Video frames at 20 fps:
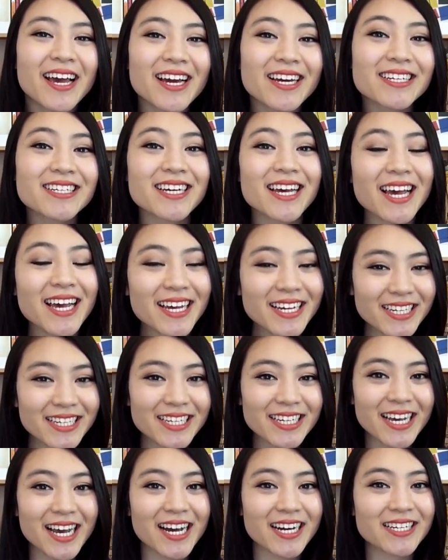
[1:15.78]
And
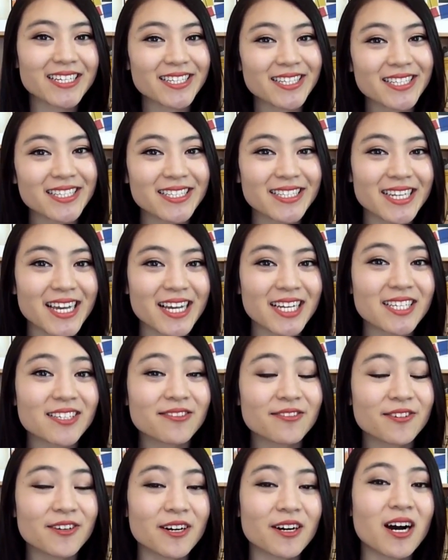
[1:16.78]
AD actually
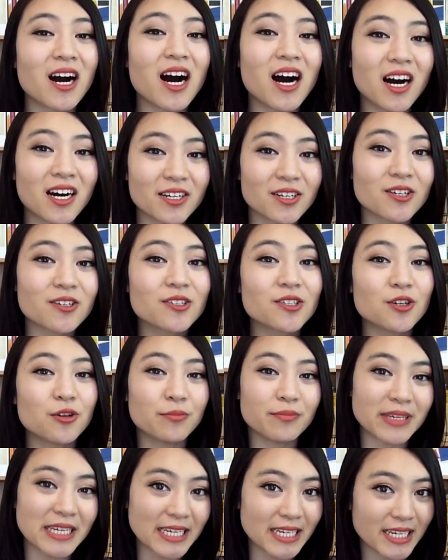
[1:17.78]
stands for Anno
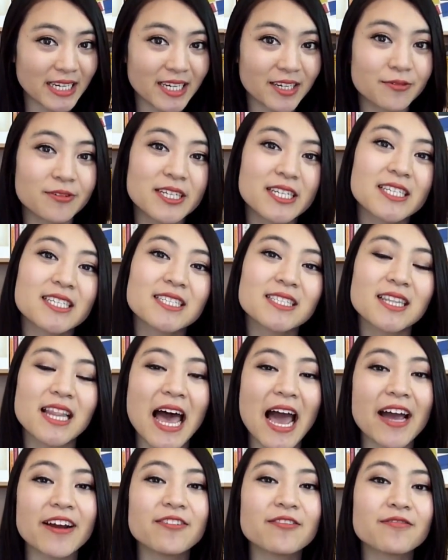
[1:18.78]
Domini, which is
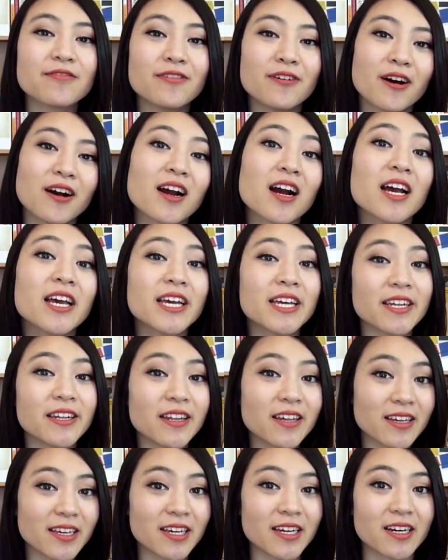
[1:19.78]
Latin for
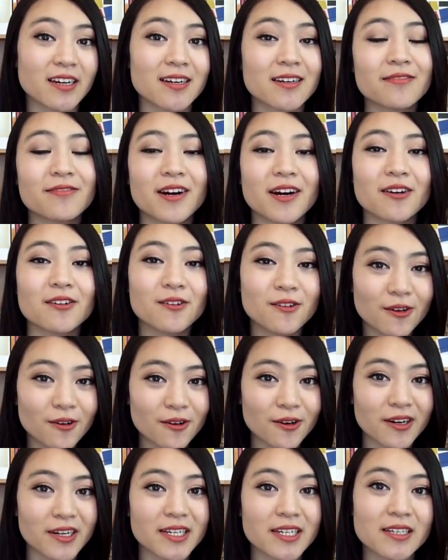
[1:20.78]
in the year of our
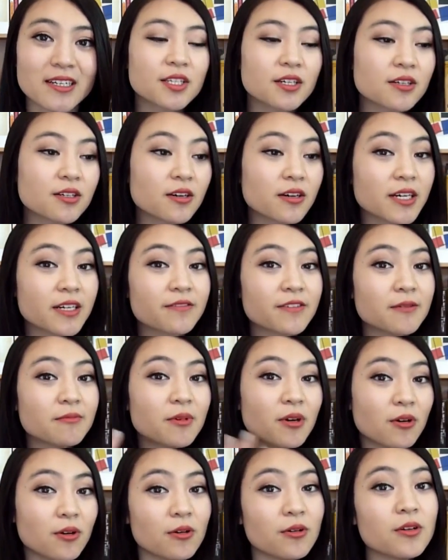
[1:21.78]
Lord. So going
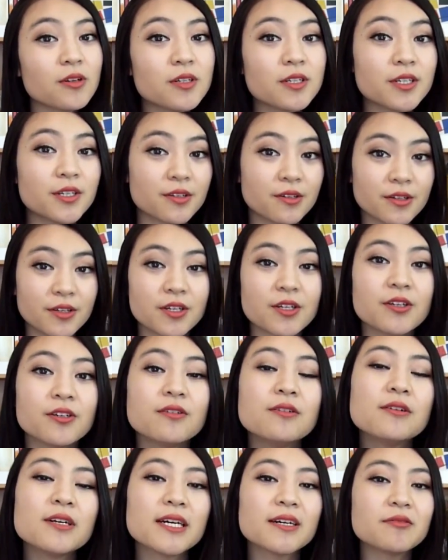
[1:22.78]
from old to
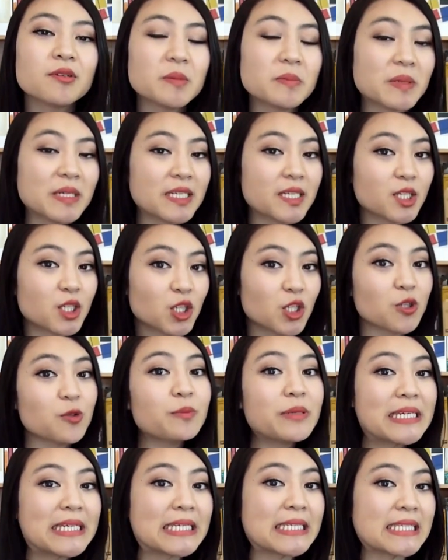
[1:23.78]
new, it would be
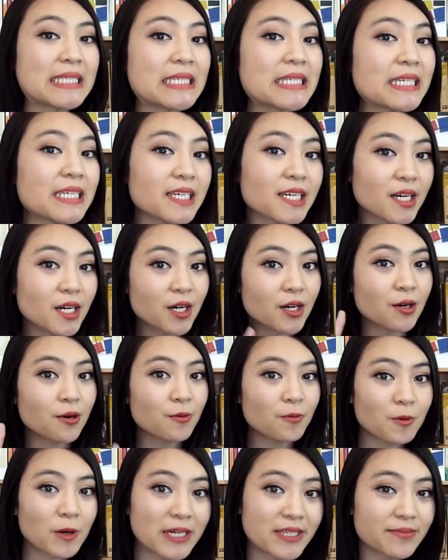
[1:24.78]
2 BC,
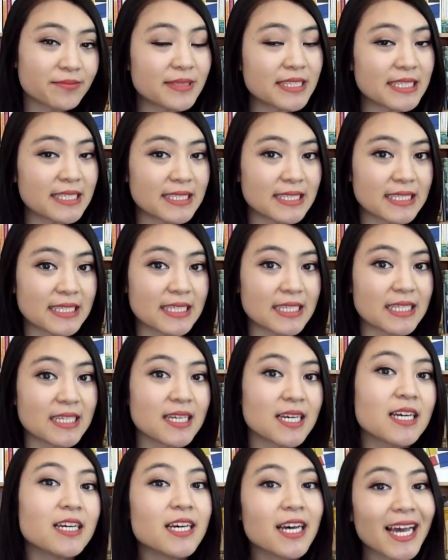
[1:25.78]
1
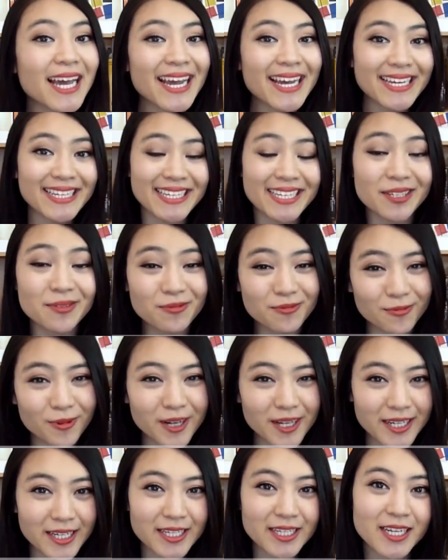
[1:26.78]
BC, AD
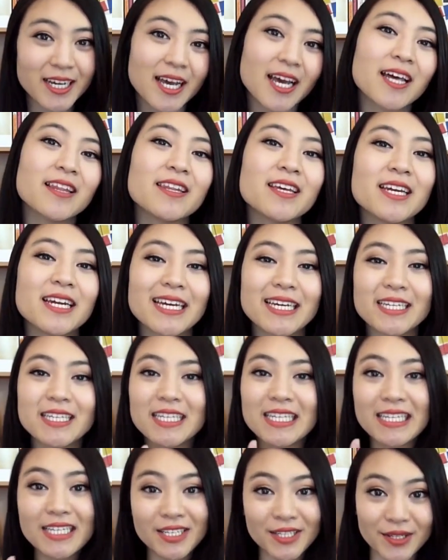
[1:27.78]
1, and then
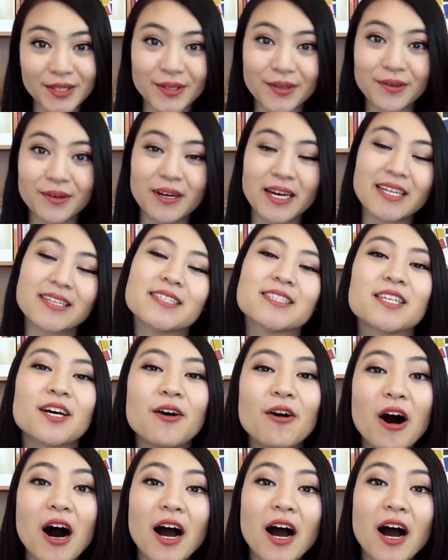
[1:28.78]
AD 2, and so